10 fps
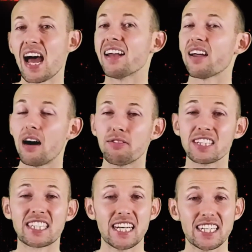and other
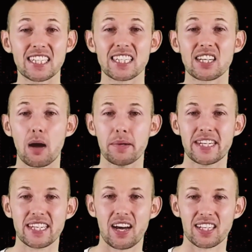sinister cyber
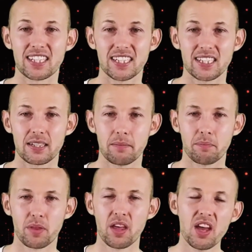disasters.
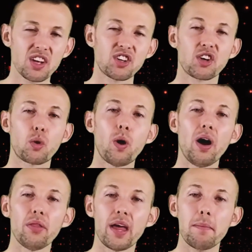To
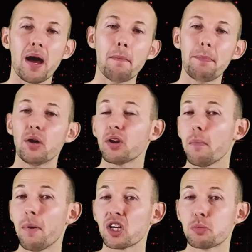quell them and build a
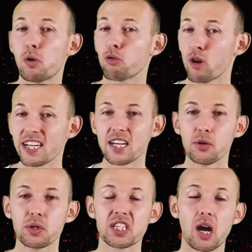much more
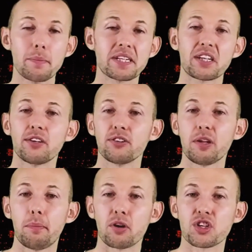resolute
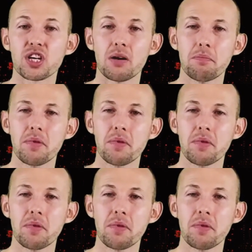cybersecurity posture,